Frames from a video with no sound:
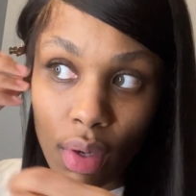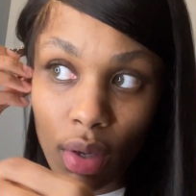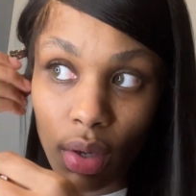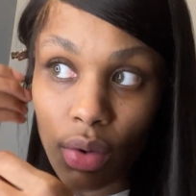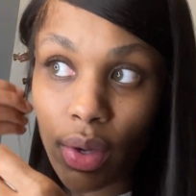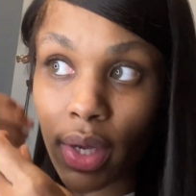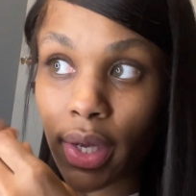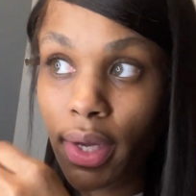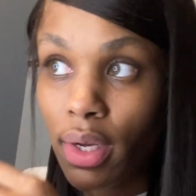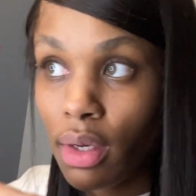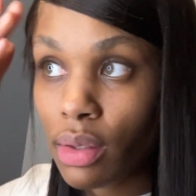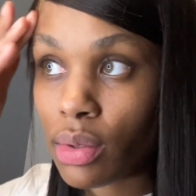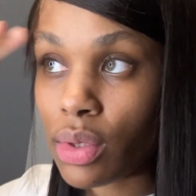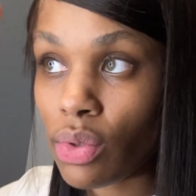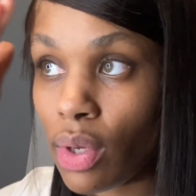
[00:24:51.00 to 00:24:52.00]
Okay, y'all,
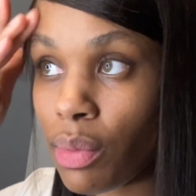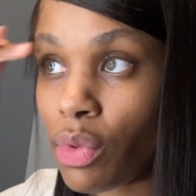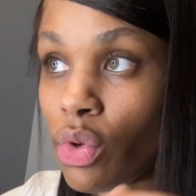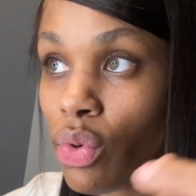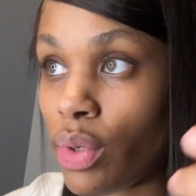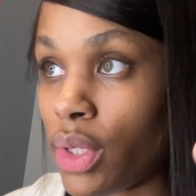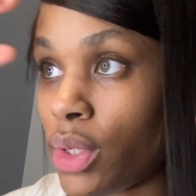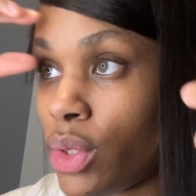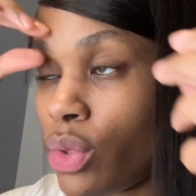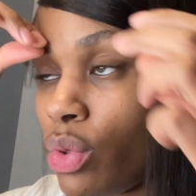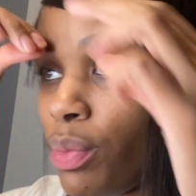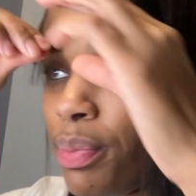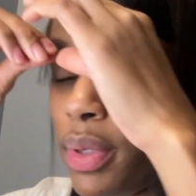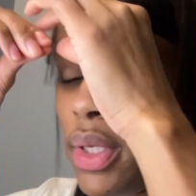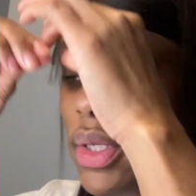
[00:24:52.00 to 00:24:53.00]
so I'm going to
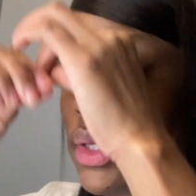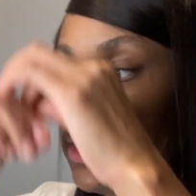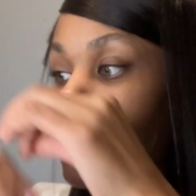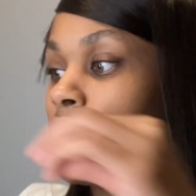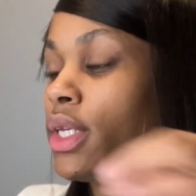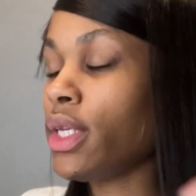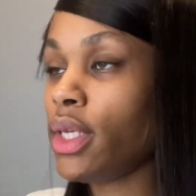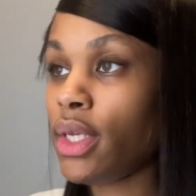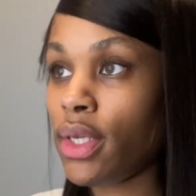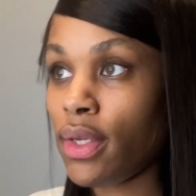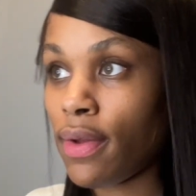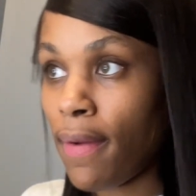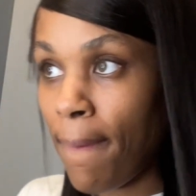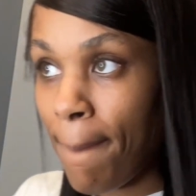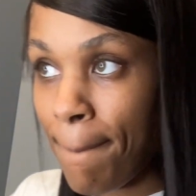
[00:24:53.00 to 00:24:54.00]
put the
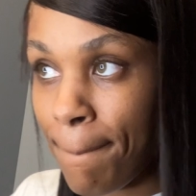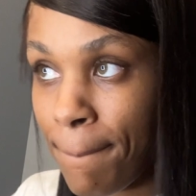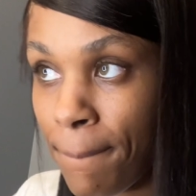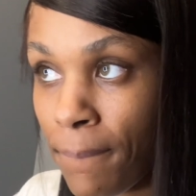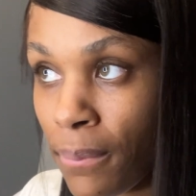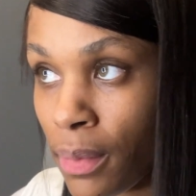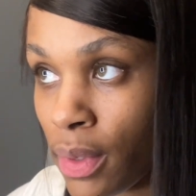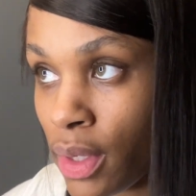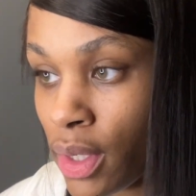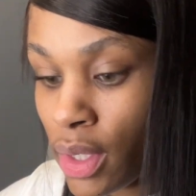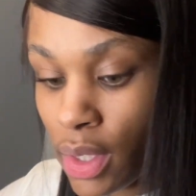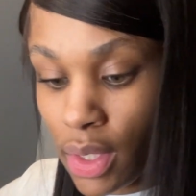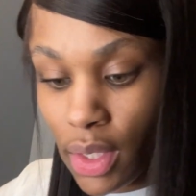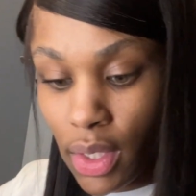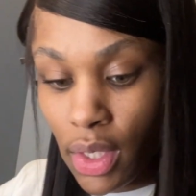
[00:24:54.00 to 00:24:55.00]

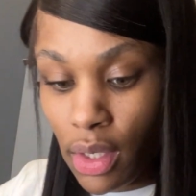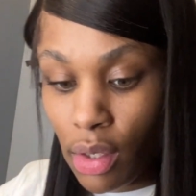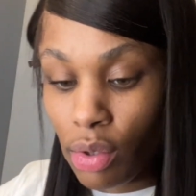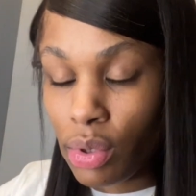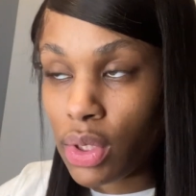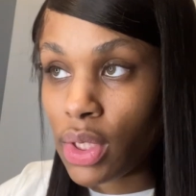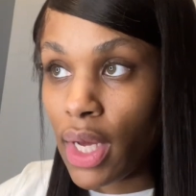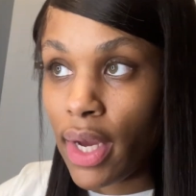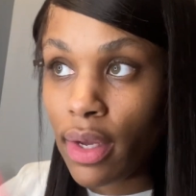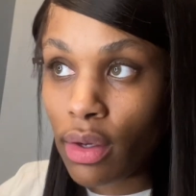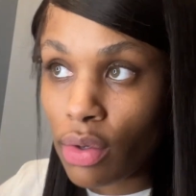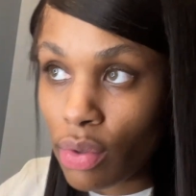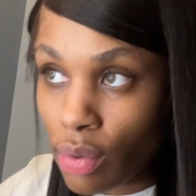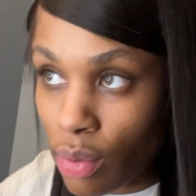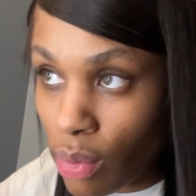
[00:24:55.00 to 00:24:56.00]
Eco
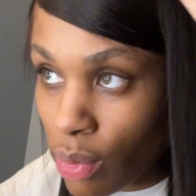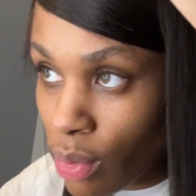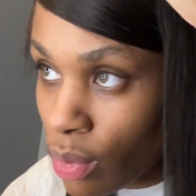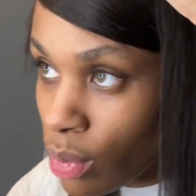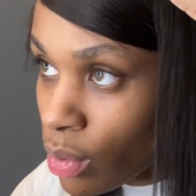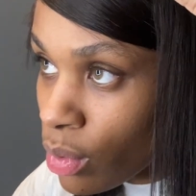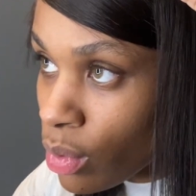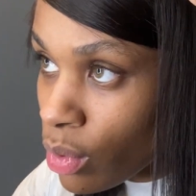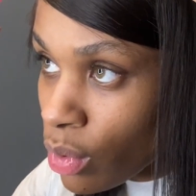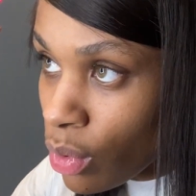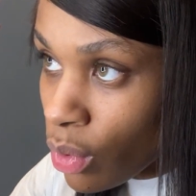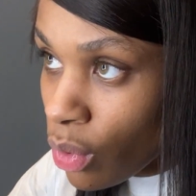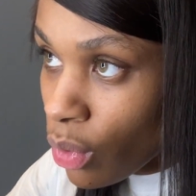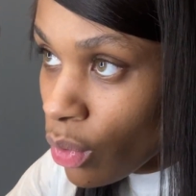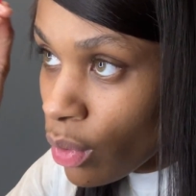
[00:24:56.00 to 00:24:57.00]
Style
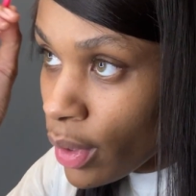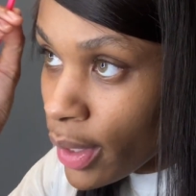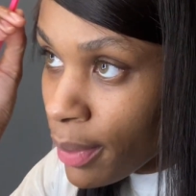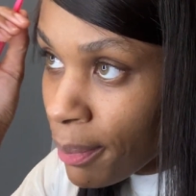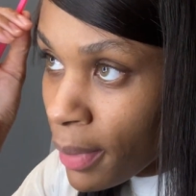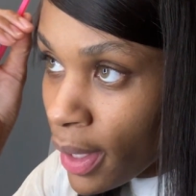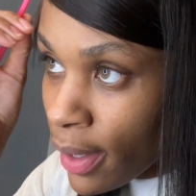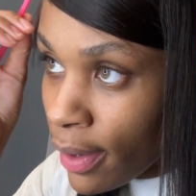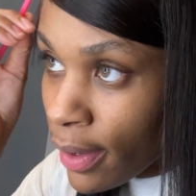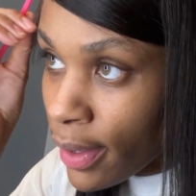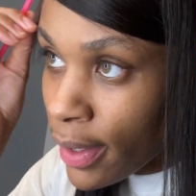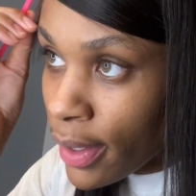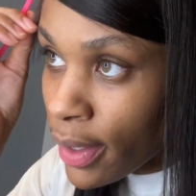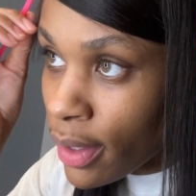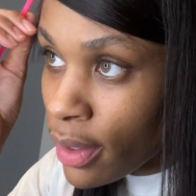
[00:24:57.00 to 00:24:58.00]
on
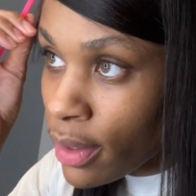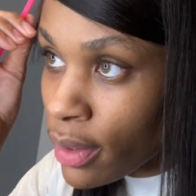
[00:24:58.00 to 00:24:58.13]
my